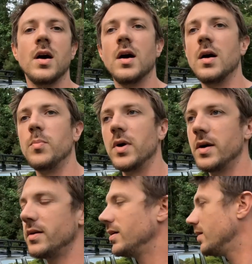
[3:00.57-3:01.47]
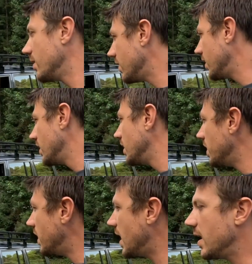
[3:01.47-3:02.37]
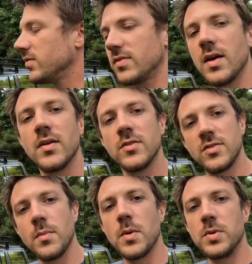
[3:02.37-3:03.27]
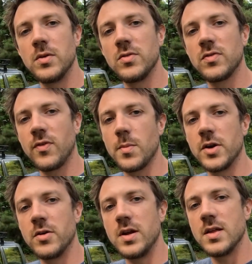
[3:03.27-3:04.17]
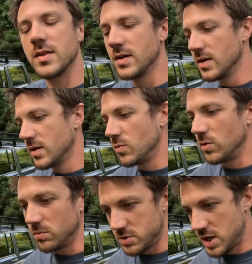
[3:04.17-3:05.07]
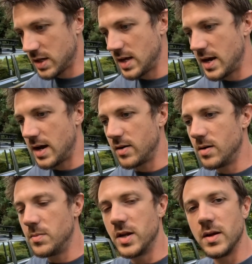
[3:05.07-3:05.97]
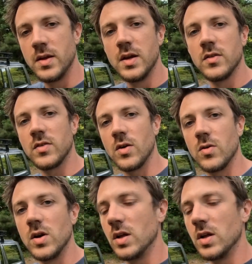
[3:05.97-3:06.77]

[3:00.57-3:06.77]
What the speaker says: but it has some abuse from underneath. We'll check that out in a minute. So